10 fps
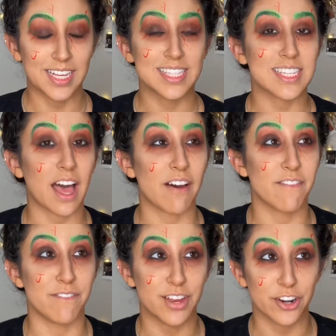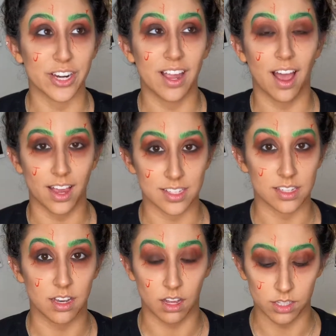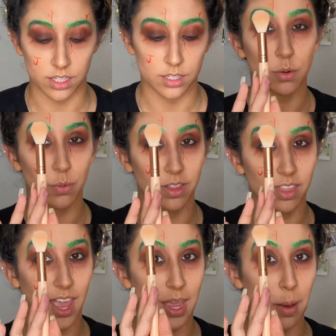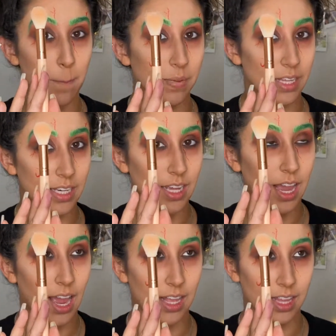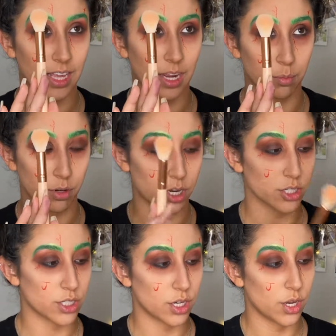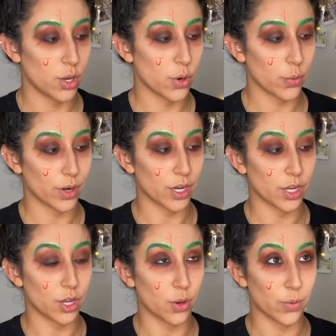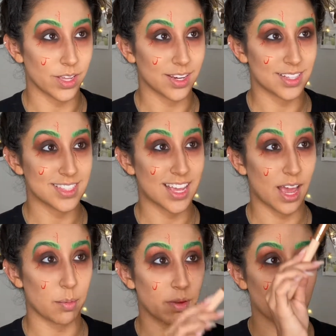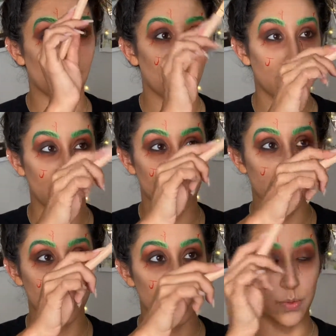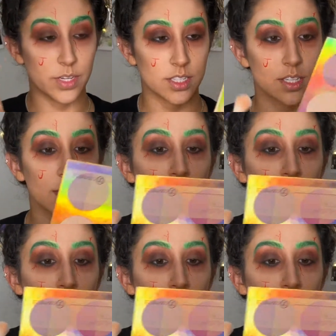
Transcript: It's a very icy color. with a blending highlighting brush, we're gonna go in, tap into it,